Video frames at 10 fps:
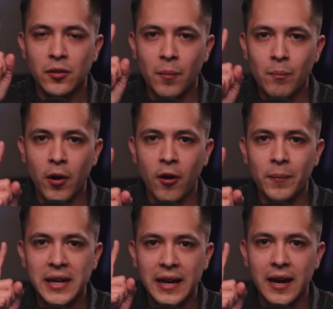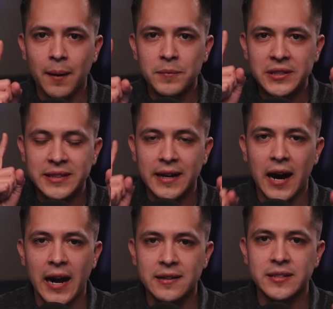the moment it comes into
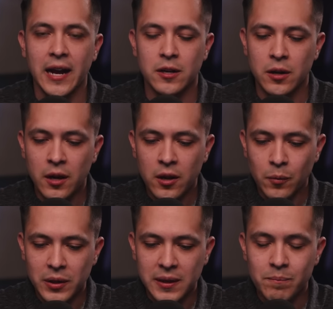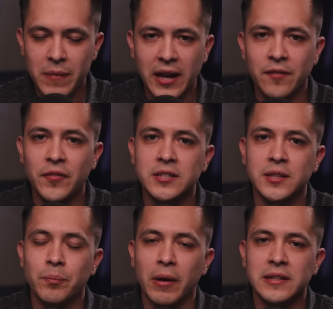contact with the
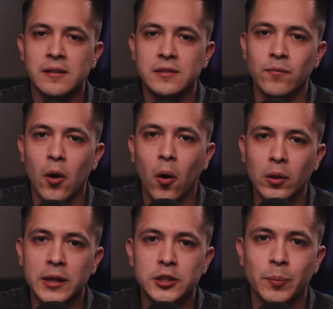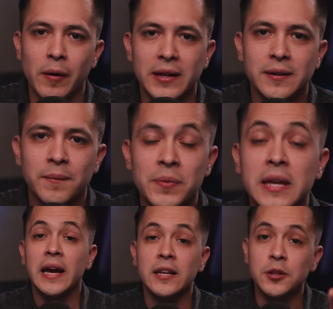manifested presence of the Holy Spirit.
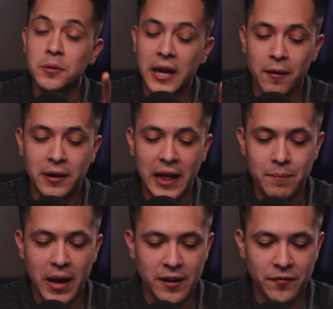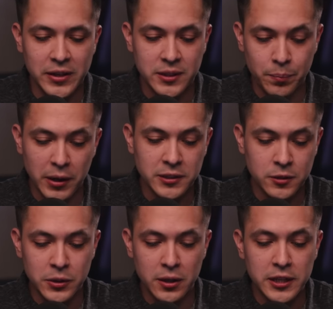And you carry that manifested
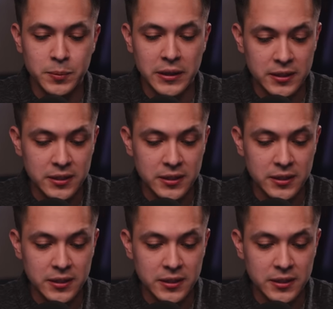presence, which leads me